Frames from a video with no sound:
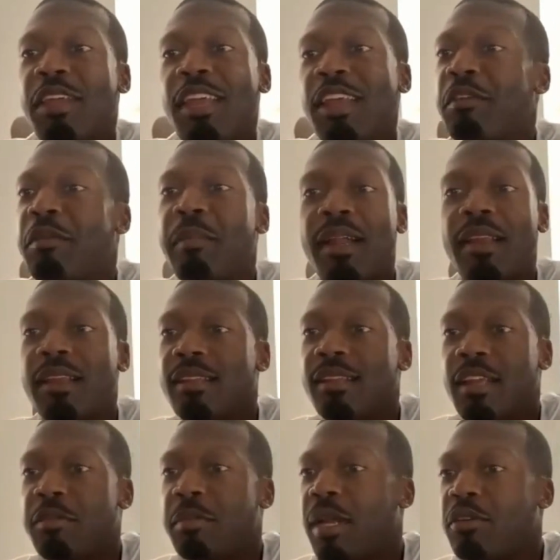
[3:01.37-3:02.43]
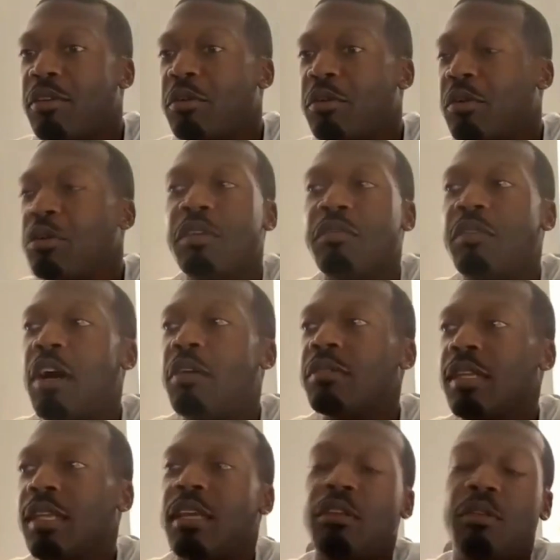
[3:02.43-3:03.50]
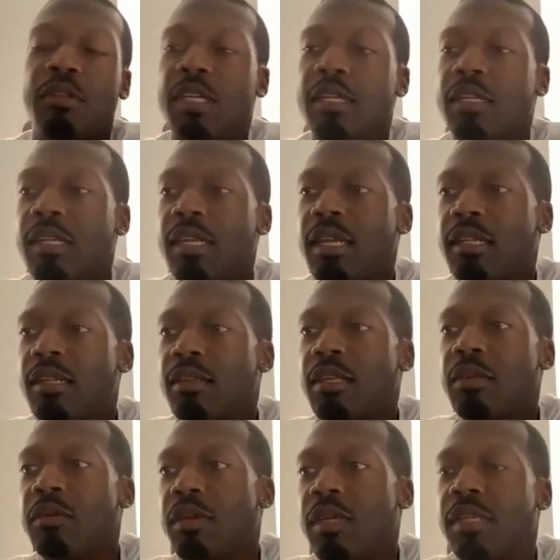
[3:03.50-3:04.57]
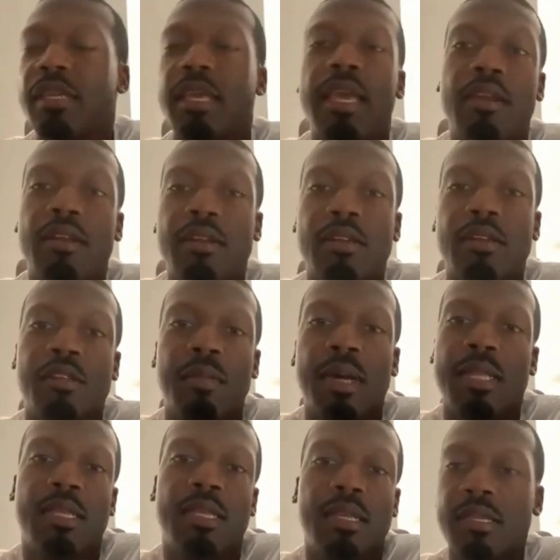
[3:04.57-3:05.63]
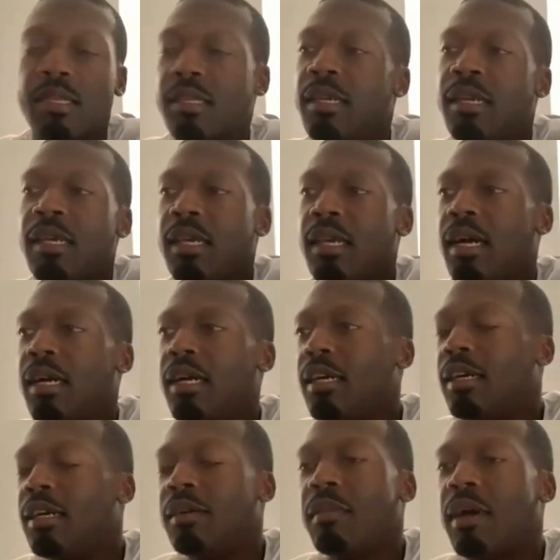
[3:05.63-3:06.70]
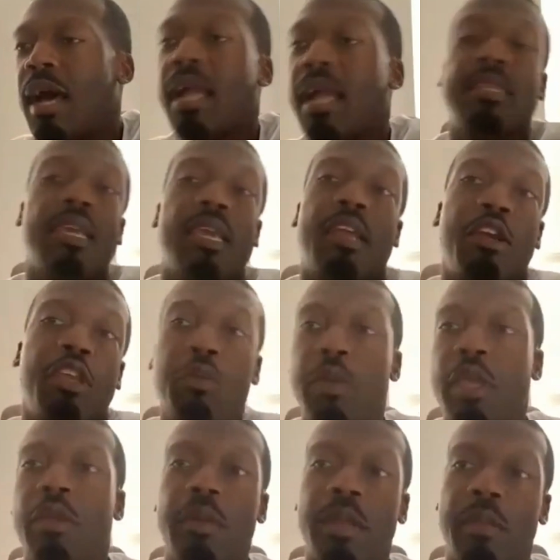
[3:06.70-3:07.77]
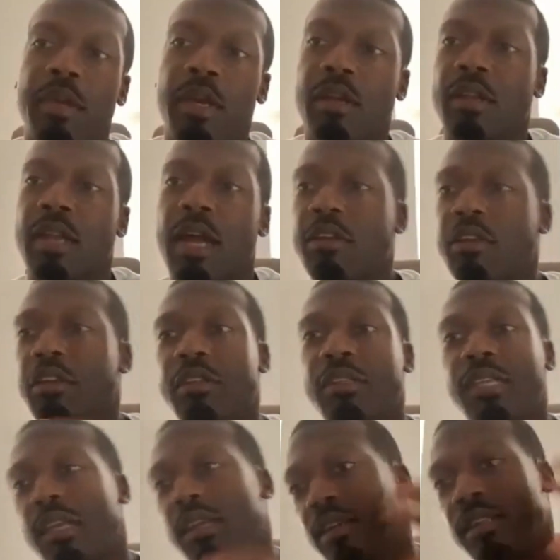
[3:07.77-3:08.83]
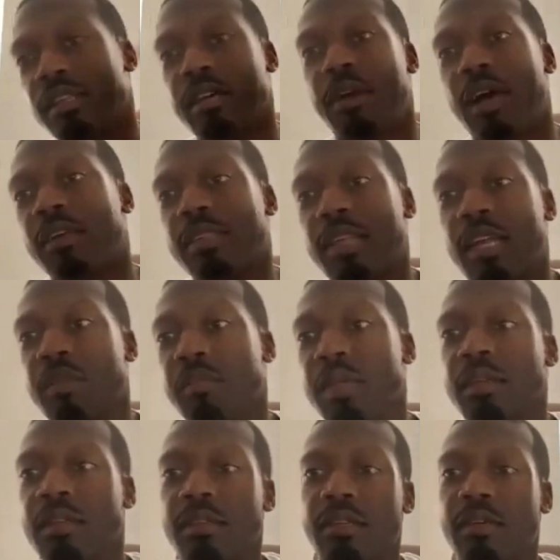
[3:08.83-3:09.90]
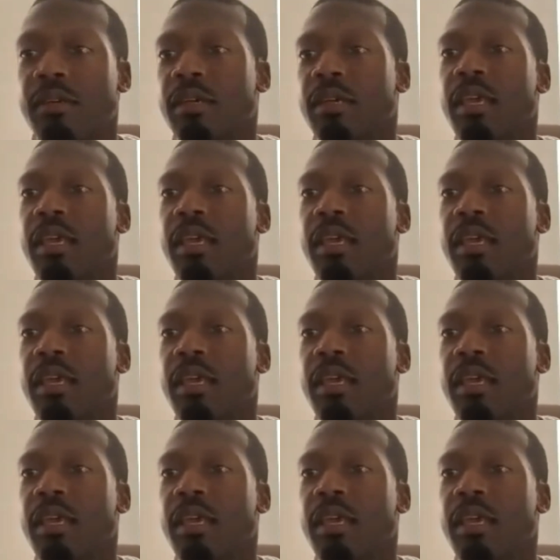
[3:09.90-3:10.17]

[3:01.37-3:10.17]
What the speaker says: everybody who's involved with the kid, who touched the kid, to see his character. Because my thing is, I can take care of you when you're in the building. How are you going to take care of yourself outside the building? So